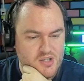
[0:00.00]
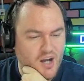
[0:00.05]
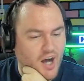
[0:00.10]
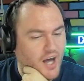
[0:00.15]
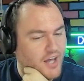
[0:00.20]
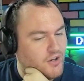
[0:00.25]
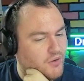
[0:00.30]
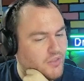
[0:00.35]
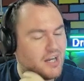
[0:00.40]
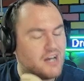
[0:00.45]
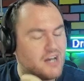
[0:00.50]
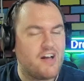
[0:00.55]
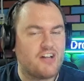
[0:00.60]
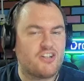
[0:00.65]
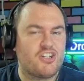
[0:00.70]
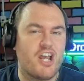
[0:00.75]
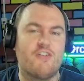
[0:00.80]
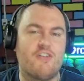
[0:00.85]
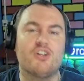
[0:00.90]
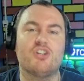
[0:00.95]
I don't think I've
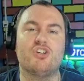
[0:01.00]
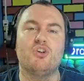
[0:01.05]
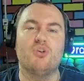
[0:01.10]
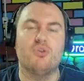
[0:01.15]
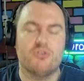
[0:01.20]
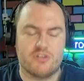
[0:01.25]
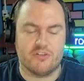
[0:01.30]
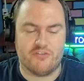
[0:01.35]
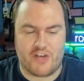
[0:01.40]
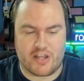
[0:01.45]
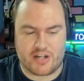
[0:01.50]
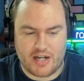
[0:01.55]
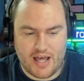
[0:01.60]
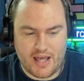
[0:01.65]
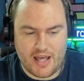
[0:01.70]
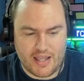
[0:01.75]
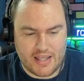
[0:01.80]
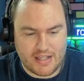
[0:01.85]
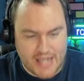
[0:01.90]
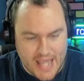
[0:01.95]
actually ever used the
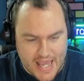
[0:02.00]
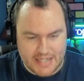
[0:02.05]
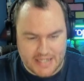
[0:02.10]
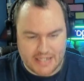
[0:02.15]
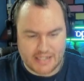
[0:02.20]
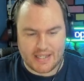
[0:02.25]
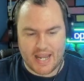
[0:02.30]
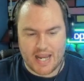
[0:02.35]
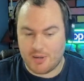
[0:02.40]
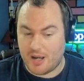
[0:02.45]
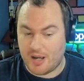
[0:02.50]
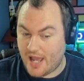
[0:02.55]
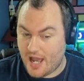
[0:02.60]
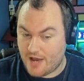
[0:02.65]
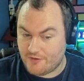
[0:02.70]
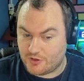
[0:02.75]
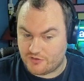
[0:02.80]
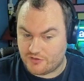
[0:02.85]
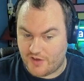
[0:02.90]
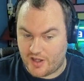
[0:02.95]
Venonat in any game. I
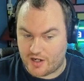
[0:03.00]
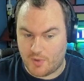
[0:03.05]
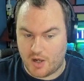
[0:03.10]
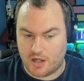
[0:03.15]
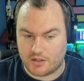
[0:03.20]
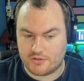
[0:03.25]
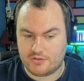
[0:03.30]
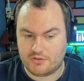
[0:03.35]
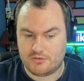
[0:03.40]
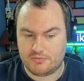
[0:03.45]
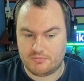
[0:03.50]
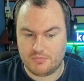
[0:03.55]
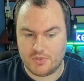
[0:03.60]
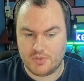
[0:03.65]
have used Venomoths.